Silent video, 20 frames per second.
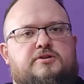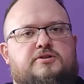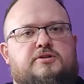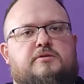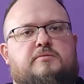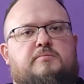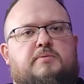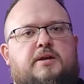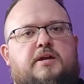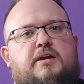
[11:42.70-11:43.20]

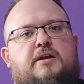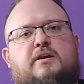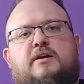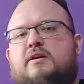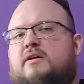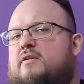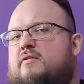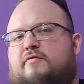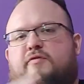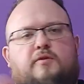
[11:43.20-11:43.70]
should
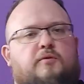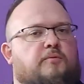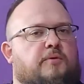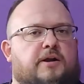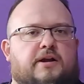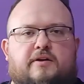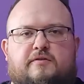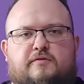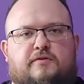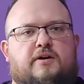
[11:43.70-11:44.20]
be for
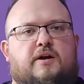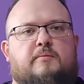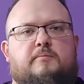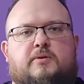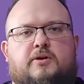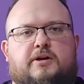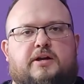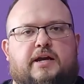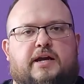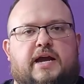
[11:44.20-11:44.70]
whatever I'm
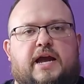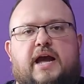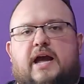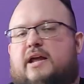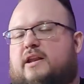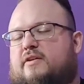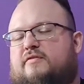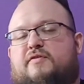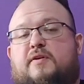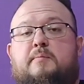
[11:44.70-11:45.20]
looking at.
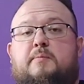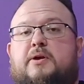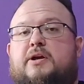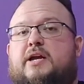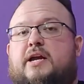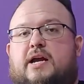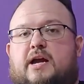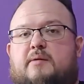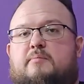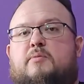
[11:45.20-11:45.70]
And if I'm
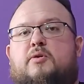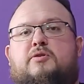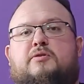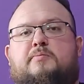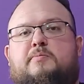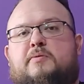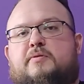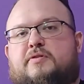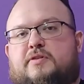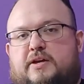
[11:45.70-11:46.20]
looking at
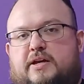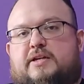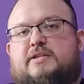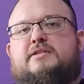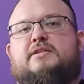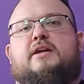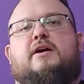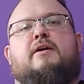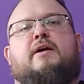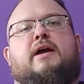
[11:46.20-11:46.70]
multiple
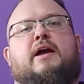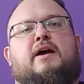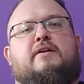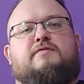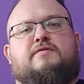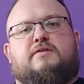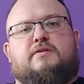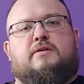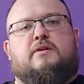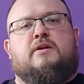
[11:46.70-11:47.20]
things, now I
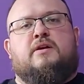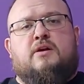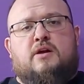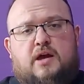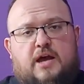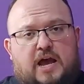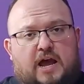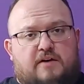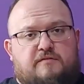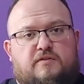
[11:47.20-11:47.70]
have to
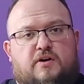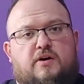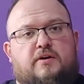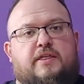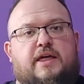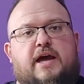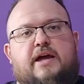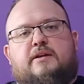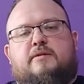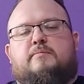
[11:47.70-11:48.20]
have all
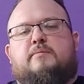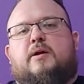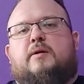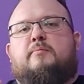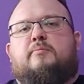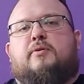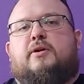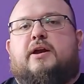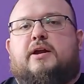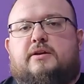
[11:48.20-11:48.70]
that in my
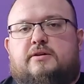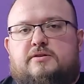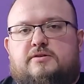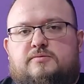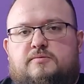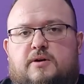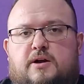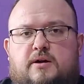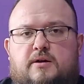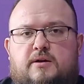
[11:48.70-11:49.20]
brain as
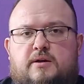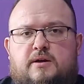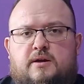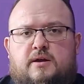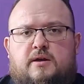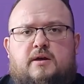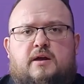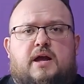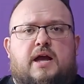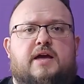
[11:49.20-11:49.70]
well.
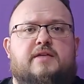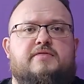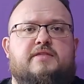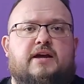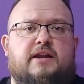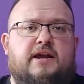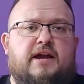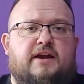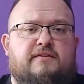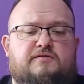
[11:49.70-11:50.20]
And
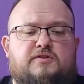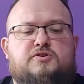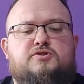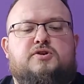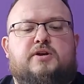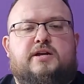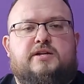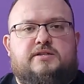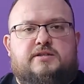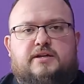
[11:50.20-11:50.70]
then I have to
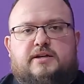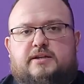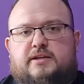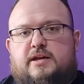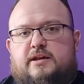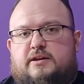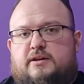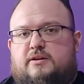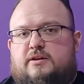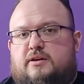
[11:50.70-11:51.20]
translate
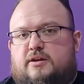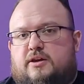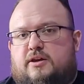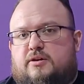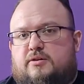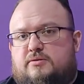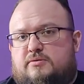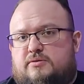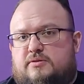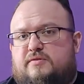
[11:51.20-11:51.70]
that into
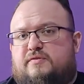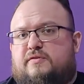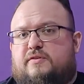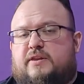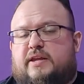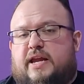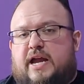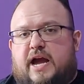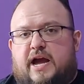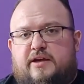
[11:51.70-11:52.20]
cues for
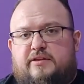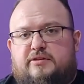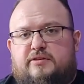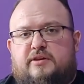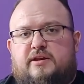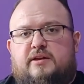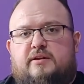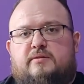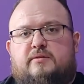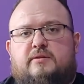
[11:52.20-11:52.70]
the
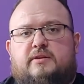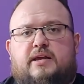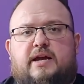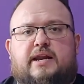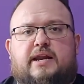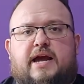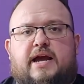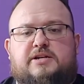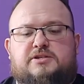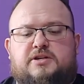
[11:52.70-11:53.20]
athlete
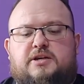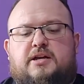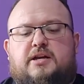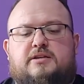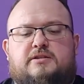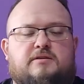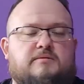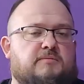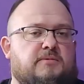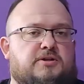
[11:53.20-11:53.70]
that actually
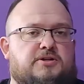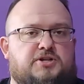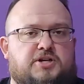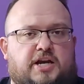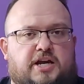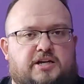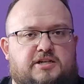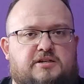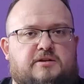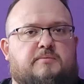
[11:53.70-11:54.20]
gets them to
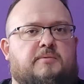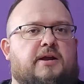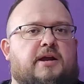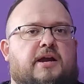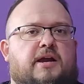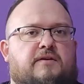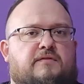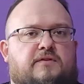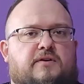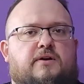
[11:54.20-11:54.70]
change their
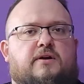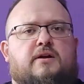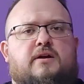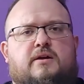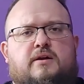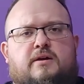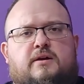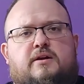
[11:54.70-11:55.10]
behavior